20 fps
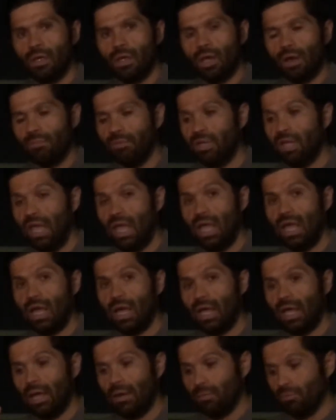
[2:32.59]
every day.
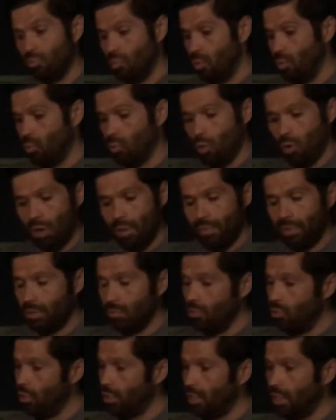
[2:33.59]
I woke up in the
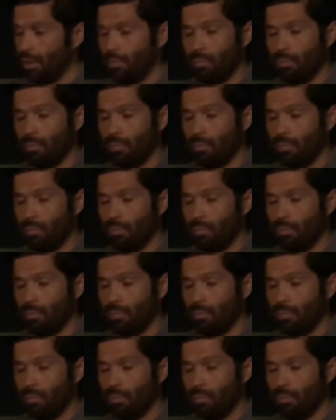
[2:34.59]
morning,